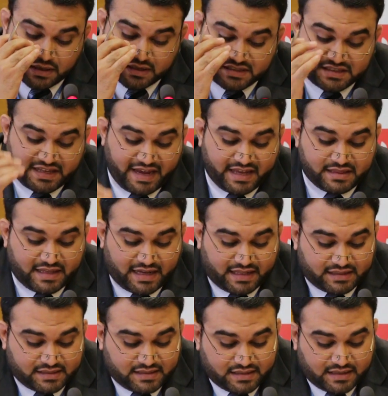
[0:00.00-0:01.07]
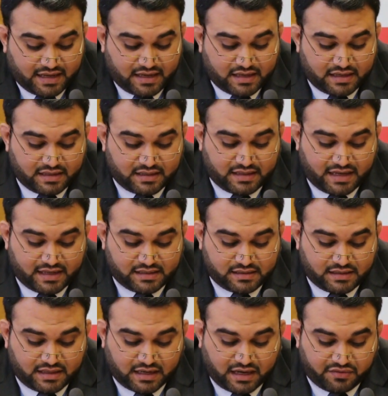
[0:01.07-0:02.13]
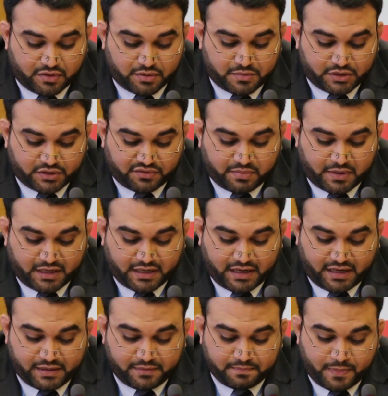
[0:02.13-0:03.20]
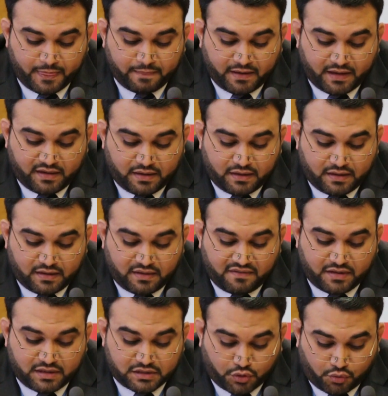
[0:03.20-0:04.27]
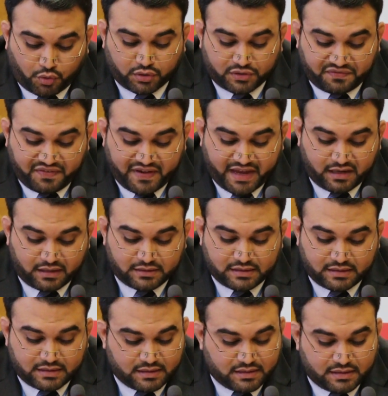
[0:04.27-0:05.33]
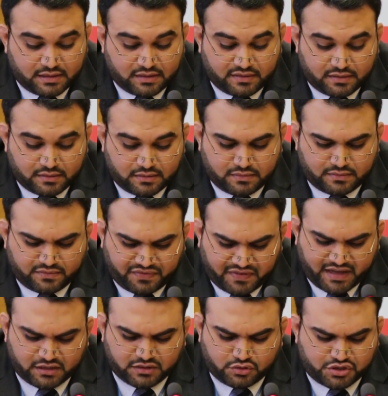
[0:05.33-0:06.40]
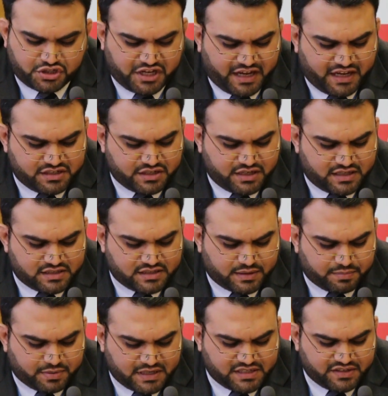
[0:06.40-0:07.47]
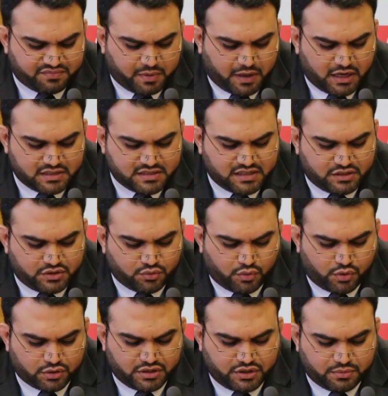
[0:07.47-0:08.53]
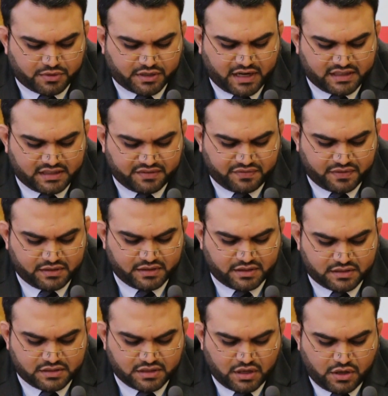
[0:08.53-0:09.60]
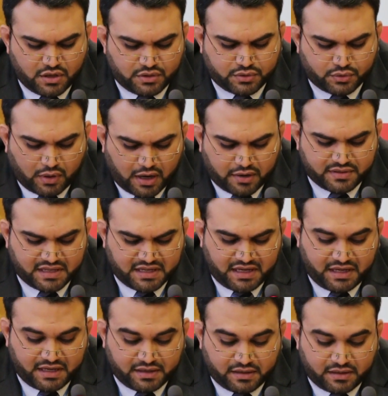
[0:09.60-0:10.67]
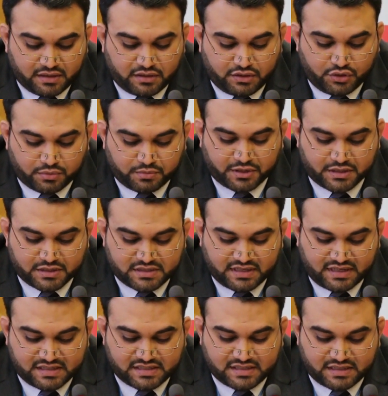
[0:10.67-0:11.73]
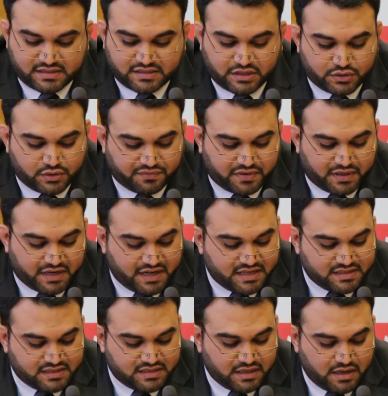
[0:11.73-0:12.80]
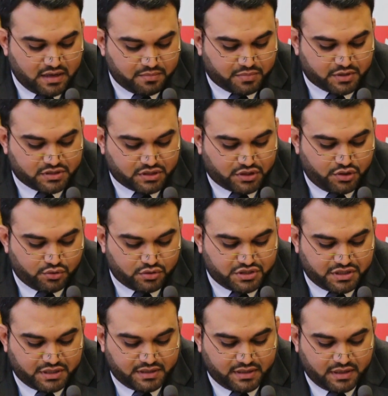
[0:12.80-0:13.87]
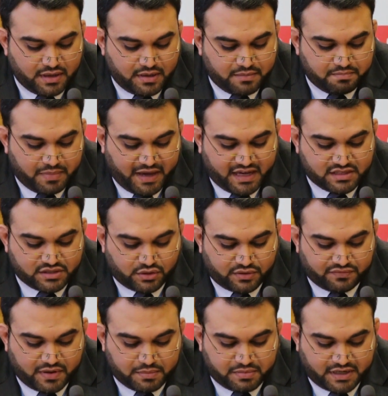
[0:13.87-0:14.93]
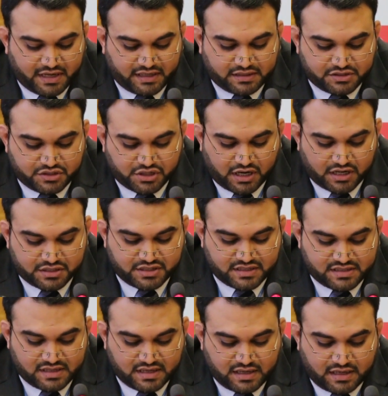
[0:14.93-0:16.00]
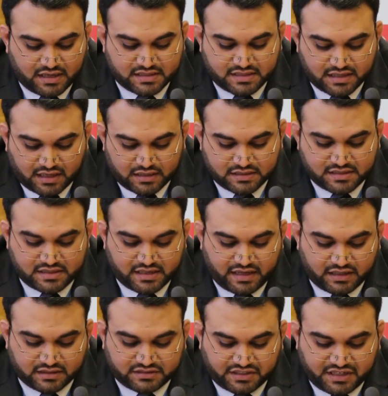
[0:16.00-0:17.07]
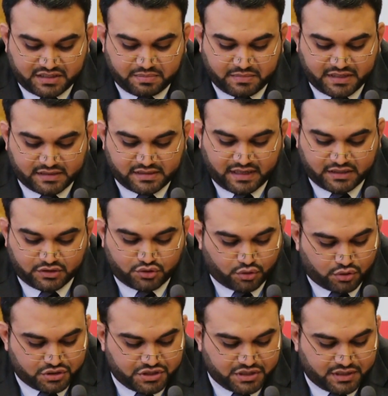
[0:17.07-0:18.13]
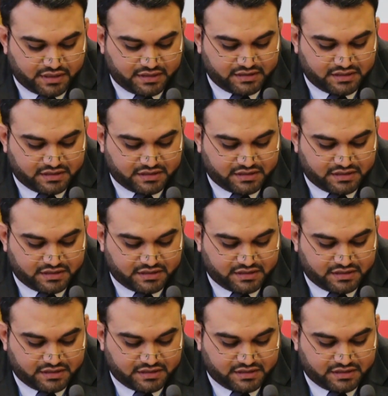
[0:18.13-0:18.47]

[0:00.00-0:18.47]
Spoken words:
state that the government of Bahrain, quote, failed to change its repressive policy toward human rights defenders throughout the year. Numerous instances of arrest, persecution based on fabricated charges, assaults, ill treatment, and torture in